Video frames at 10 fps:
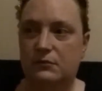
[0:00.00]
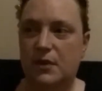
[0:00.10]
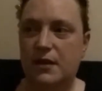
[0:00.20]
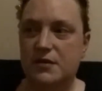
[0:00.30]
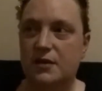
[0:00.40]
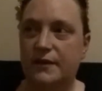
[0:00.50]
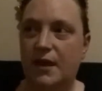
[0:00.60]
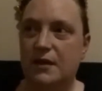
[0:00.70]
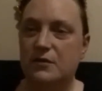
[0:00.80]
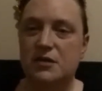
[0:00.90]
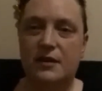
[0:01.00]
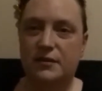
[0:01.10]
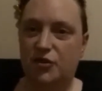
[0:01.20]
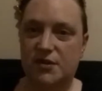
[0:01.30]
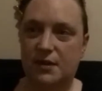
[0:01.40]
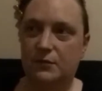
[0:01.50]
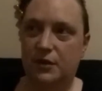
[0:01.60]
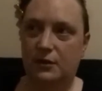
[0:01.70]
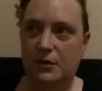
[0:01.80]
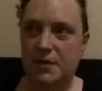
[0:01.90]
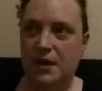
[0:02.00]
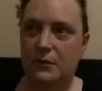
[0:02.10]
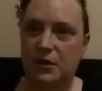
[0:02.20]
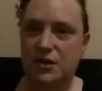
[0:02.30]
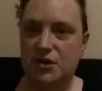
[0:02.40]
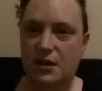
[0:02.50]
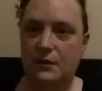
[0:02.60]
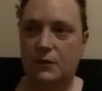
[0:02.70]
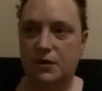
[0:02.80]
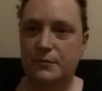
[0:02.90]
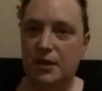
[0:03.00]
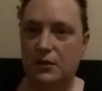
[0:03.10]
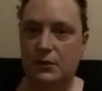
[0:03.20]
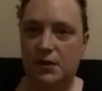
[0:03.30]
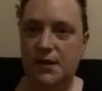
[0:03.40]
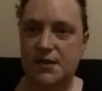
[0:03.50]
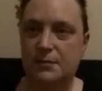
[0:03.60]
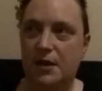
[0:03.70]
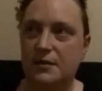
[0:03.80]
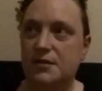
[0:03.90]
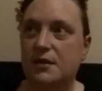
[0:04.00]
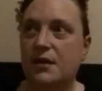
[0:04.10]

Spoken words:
And it's not just like with the grumpy guy where he just kind of wanted to be alone in his space.